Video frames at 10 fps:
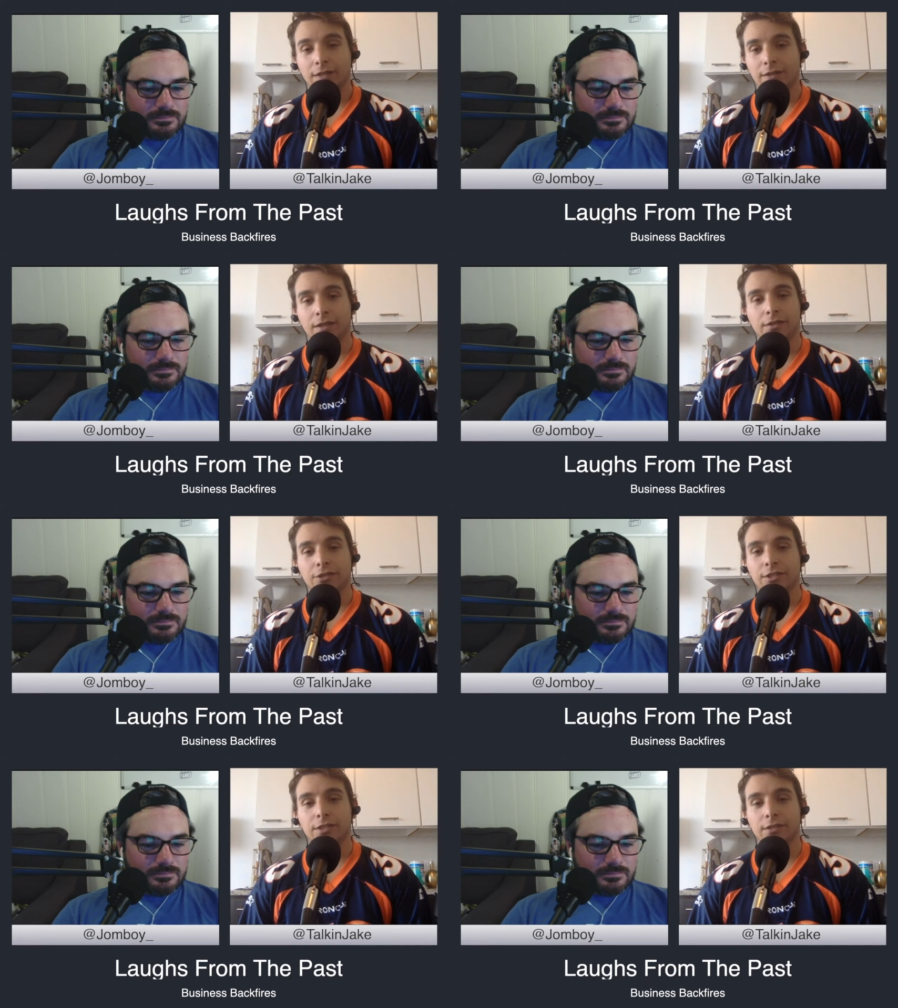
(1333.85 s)

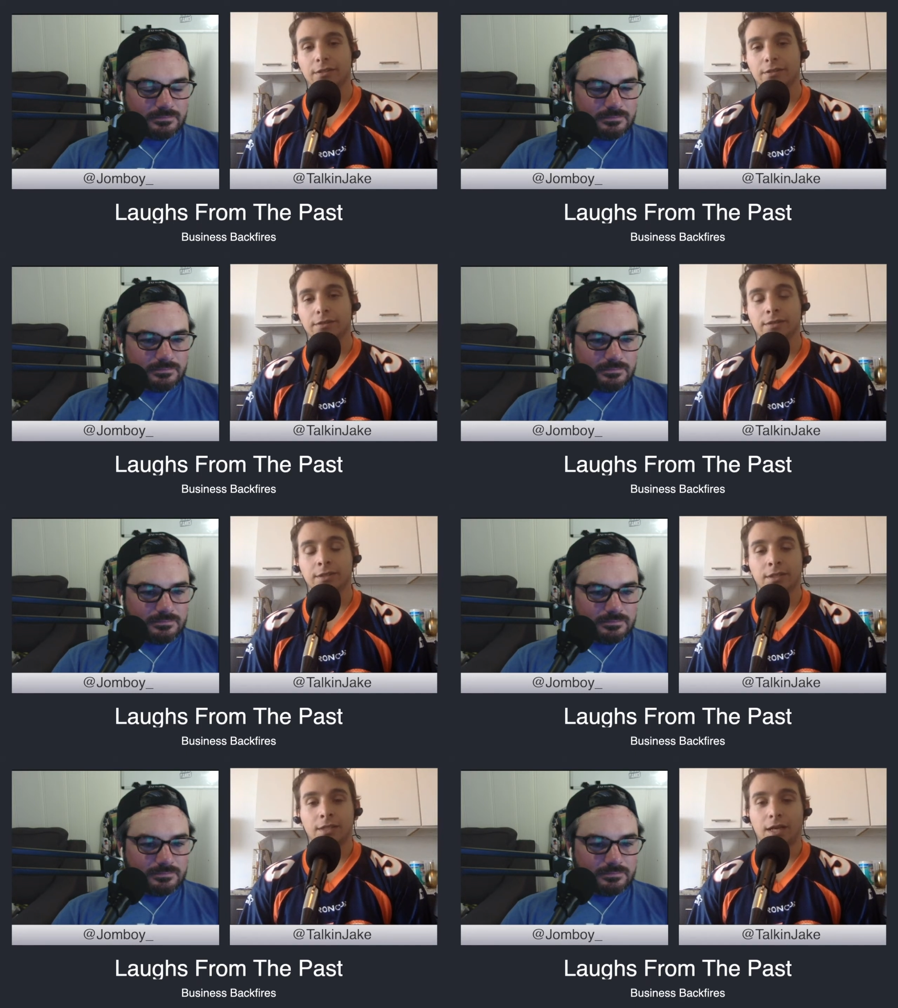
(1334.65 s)
Speaker 1: There's still,
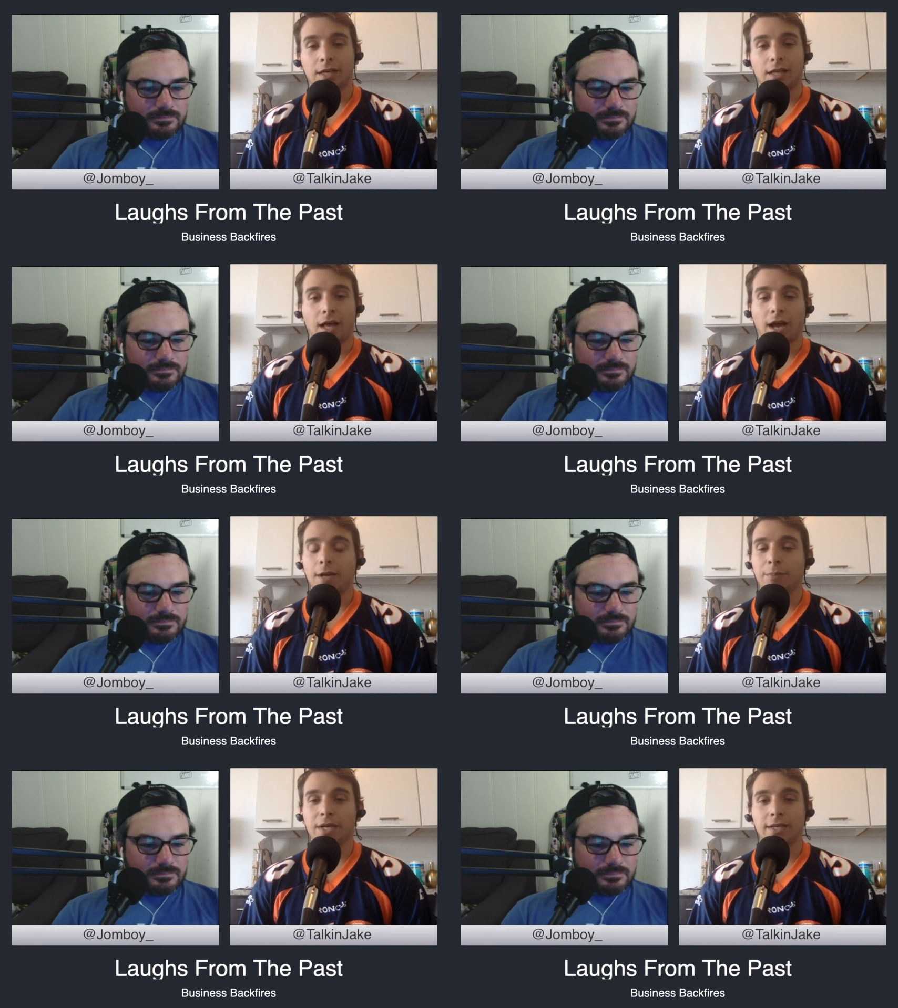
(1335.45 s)
I I
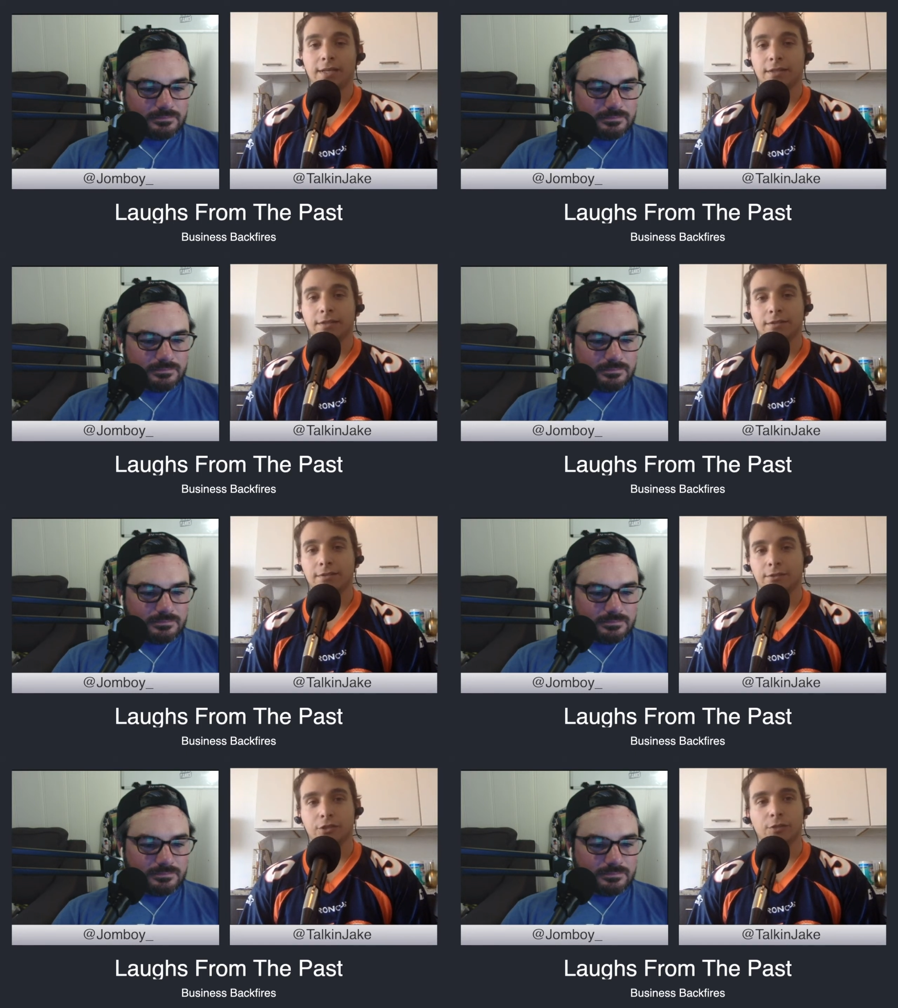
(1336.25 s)
bet,
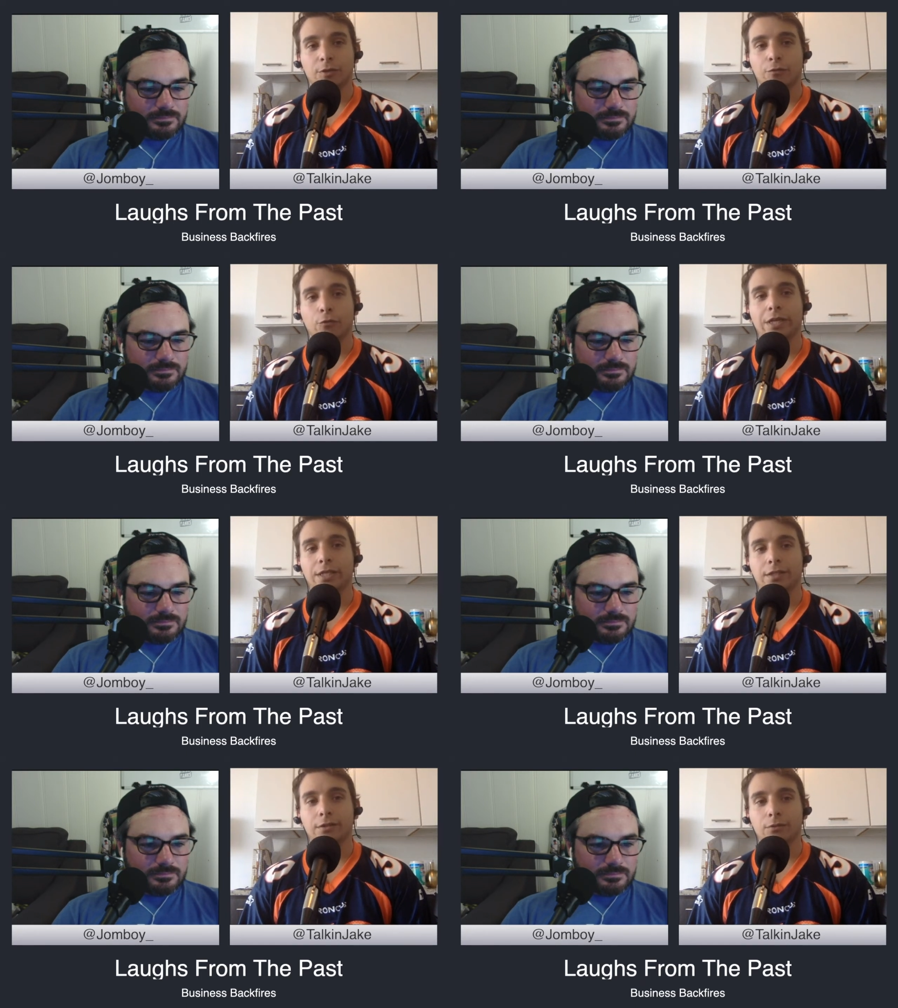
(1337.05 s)
Jim, if
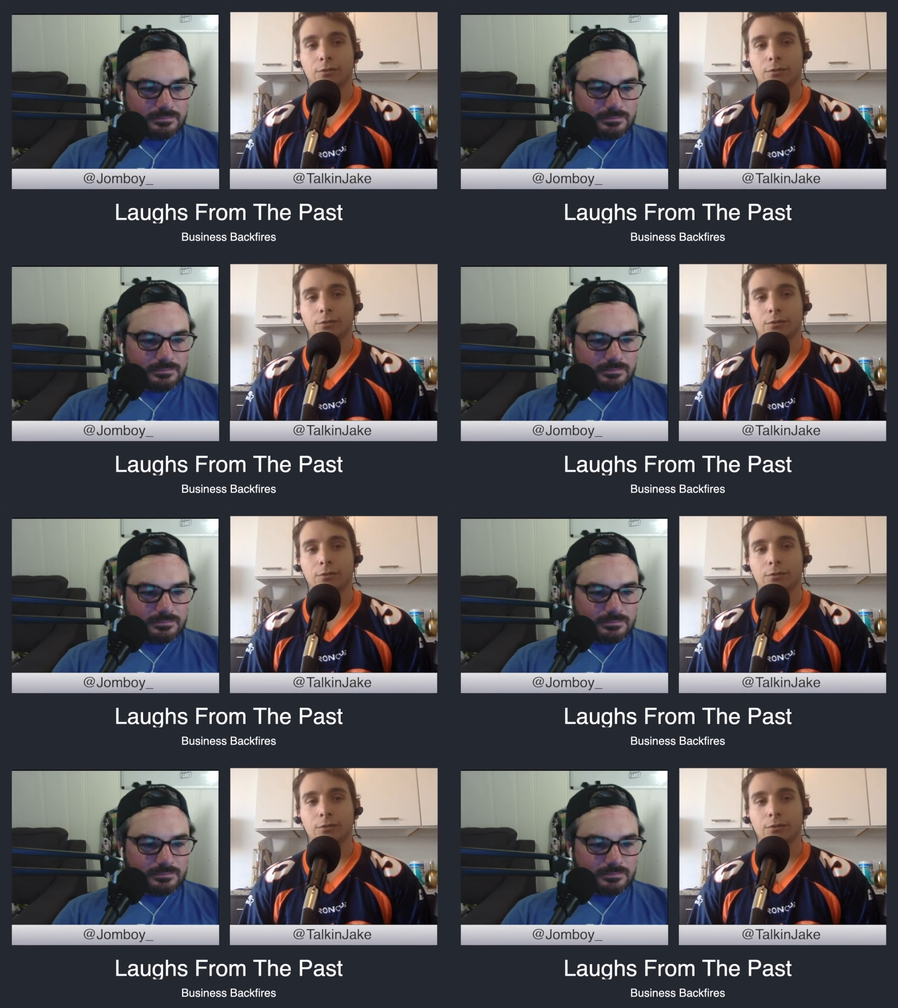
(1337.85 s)
we,